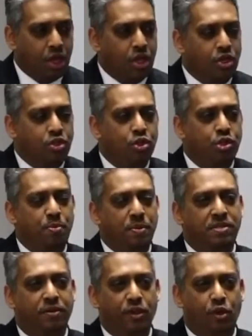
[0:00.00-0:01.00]
Two
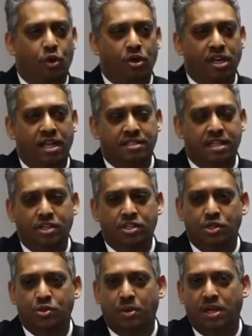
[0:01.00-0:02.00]
specific
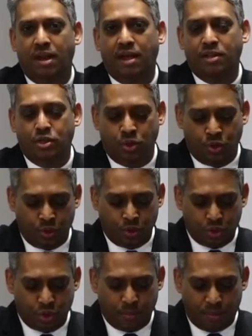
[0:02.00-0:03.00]
organizations we'd like to
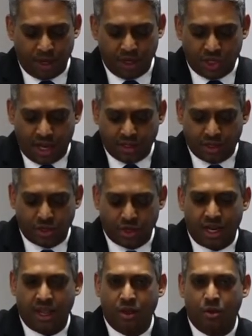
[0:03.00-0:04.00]
appreciate
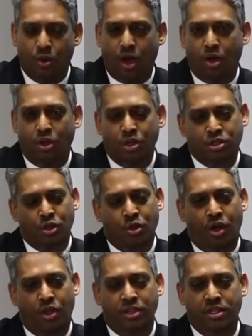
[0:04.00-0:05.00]
today who are also
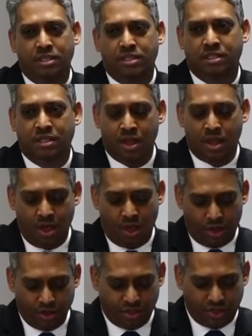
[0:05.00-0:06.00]
on this
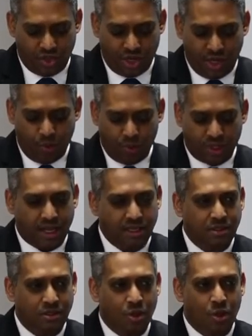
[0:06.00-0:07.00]
journey with
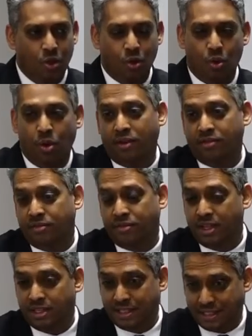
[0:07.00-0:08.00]
us, who have
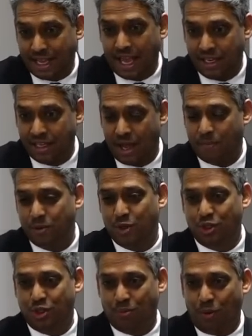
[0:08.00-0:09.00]
signed up to
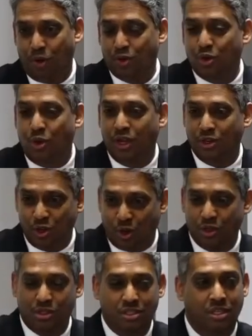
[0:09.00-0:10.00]
support or
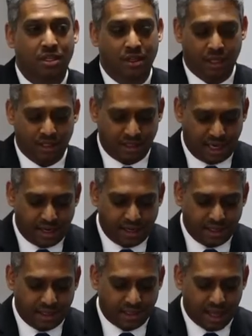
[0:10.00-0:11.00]
endorsed these
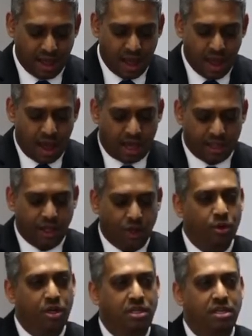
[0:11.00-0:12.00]
standards, are the
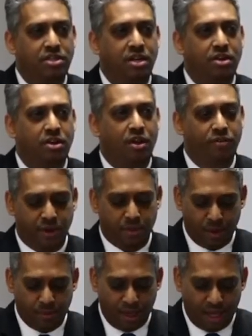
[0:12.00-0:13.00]
Auditor General of
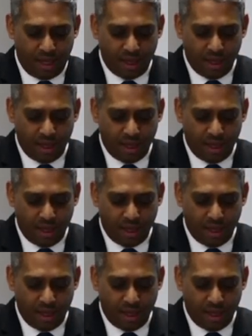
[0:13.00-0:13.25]
Namibia,